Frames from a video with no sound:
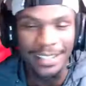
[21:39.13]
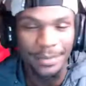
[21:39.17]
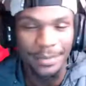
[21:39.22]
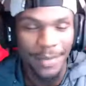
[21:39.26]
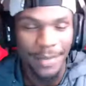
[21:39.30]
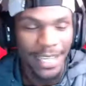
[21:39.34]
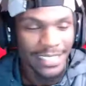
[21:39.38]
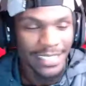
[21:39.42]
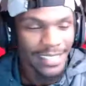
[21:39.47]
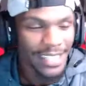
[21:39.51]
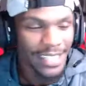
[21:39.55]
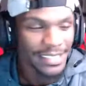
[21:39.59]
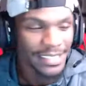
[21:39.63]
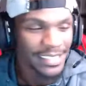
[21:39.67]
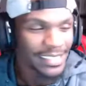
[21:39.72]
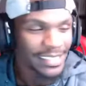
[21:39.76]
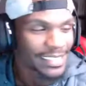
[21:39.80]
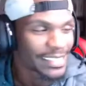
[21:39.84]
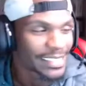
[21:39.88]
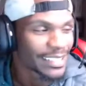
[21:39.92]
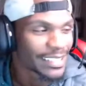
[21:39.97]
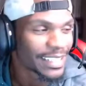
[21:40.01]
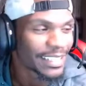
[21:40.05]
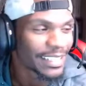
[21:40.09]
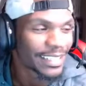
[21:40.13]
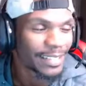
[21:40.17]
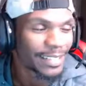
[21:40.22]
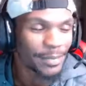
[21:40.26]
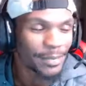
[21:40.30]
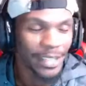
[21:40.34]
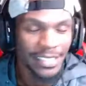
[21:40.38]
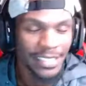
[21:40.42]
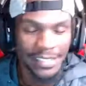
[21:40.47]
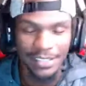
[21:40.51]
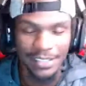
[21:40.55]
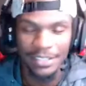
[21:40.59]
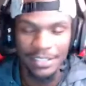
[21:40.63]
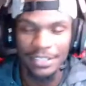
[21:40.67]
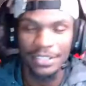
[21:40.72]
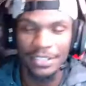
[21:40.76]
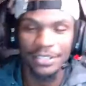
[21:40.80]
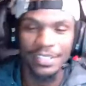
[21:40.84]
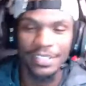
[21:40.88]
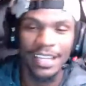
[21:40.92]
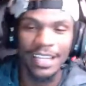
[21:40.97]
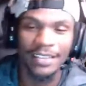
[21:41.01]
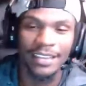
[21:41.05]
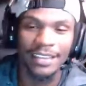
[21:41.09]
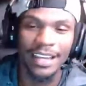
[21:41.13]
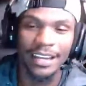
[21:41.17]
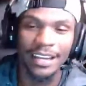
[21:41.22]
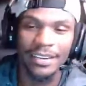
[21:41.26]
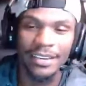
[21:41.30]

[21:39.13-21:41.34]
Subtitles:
PlayStation 2s have that